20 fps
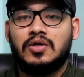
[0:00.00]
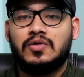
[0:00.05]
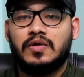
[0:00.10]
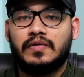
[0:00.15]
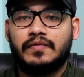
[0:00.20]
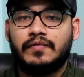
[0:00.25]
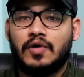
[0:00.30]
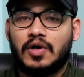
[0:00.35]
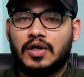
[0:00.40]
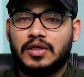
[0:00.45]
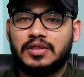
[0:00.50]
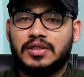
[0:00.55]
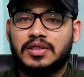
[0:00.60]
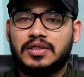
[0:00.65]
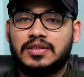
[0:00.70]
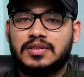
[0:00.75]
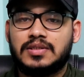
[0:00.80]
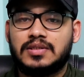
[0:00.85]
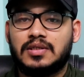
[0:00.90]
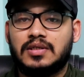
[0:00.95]
you have got
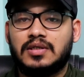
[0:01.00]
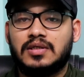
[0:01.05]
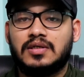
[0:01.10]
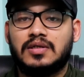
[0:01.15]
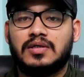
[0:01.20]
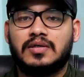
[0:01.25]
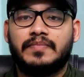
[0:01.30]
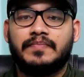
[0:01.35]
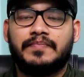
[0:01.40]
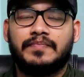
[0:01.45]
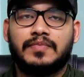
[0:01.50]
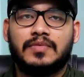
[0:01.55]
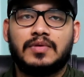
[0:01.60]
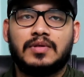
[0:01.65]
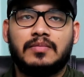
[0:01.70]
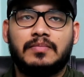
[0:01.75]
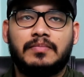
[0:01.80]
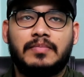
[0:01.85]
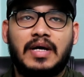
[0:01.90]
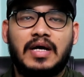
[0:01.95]
this
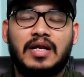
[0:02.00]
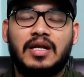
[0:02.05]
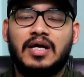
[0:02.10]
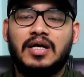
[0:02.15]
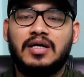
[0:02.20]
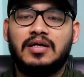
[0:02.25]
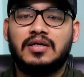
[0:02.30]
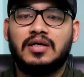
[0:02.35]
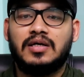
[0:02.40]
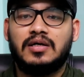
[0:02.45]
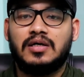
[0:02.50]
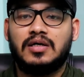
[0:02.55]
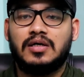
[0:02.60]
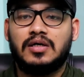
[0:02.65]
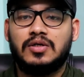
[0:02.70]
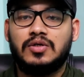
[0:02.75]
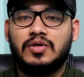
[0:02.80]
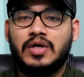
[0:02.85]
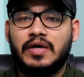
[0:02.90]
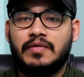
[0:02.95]
by luck.
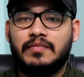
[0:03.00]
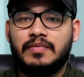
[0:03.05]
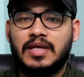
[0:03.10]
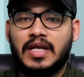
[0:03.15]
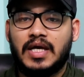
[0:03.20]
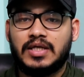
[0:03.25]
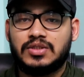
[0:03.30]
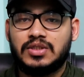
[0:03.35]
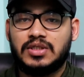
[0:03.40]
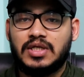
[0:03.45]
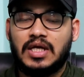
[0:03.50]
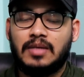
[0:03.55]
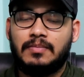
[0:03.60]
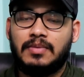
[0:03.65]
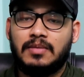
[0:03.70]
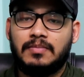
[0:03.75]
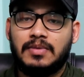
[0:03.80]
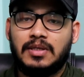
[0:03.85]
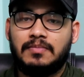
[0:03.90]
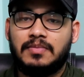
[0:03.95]
You have been actually
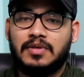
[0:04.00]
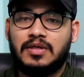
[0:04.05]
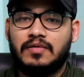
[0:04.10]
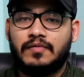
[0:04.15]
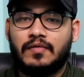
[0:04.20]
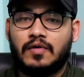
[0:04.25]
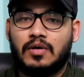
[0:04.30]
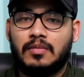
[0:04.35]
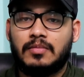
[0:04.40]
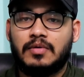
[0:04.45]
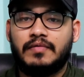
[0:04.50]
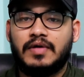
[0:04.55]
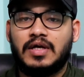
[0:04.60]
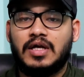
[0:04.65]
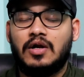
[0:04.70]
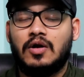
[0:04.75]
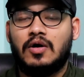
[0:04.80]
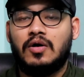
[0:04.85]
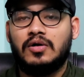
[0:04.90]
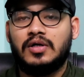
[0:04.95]
helping people from a
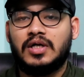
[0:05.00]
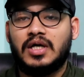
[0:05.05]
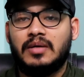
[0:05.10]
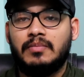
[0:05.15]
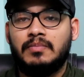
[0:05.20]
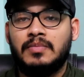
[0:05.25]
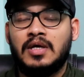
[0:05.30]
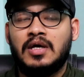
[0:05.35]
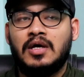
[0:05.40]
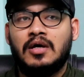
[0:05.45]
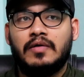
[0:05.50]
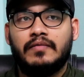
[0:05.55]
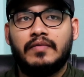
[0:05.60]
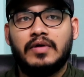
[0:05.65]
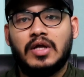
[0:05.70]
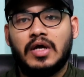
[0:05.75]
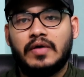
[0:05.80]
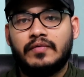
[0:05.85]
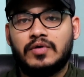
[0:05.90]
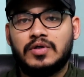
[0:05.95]
very long time.
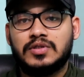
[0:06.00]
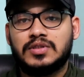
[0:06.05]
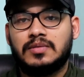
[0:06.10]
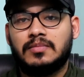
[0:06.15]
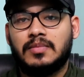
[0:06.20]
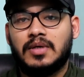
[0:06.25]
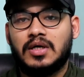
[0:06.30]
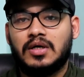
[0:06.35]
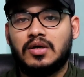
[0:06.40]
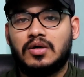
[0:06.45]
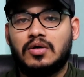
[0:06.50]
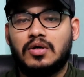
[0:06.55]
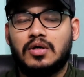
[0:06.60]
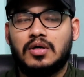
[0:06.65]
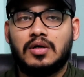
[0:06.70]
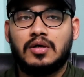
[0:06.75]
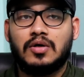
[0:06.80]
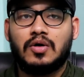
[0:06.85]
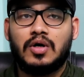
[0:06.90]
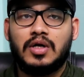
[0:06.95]
When I was in my
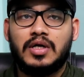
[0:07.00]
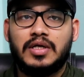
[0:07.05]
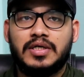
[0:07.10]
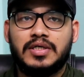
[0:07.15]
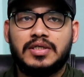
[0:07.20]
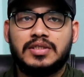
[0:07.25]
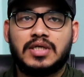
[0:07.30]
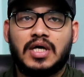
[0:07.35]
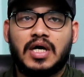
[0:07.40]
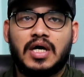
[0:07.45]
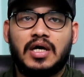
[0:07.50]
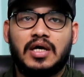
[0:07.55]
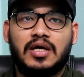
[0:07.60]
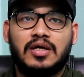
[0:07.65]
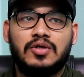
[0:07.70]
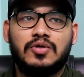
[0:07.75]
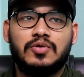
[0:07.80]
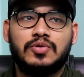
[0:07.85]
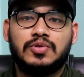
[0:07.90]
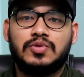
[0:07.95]
college, I
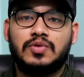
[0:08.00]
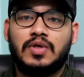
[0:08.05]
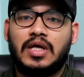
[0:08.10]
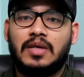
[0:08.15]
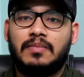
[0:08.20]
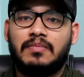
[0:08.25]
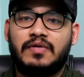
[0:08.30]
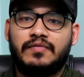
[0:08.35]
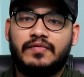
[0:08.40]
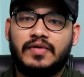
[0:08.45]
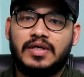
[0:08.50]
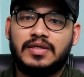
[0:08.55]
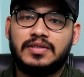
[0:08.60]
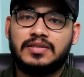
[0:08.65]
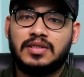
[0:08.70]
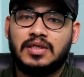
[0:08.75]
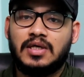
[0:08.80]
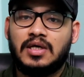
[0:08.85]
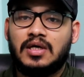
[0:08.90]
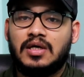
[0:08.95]
used to help my
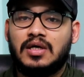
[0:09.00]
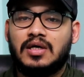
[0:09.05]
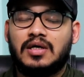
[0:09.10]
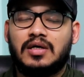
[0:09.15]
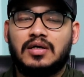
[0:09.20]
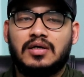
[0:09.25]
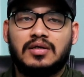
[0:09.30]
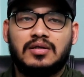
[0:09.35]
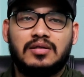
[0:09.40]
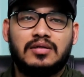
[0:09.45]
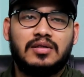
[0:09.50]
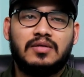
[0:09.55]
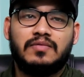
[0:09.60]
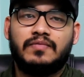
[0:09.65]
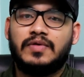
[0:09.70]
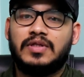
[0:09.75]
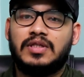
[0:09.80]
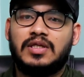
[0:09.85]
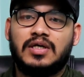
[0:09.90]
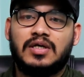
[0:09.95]
friends
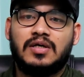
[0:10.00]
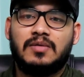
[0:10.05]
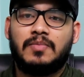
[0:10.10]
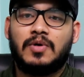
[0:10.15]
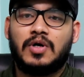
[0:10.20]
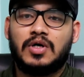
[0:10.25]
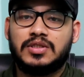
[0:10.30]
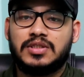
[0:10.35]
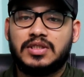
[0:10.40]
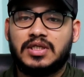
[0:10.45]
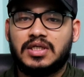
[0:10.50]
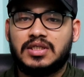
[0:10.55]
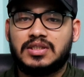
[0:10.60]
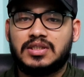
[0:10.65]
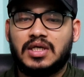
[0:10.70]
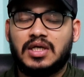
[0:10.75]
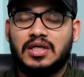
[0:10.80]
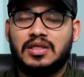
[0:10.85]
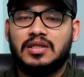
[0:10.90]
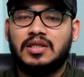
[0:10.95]
with their
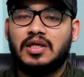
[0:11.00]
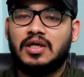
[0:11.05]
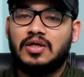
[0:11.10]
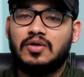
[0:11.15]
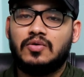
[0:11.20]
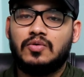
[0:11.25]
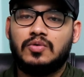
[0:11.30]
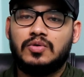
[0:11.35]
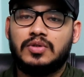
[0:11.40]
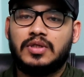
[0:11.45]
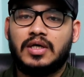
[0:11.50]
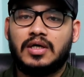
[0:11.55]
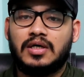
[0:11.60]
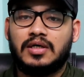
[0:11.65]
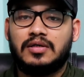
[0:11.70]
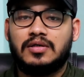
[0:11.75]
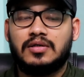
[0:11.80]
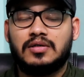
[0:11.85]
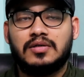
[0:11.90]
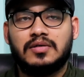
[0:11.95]
projects, and they know
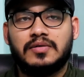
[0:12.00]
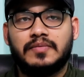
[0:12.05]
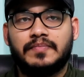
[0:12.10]
that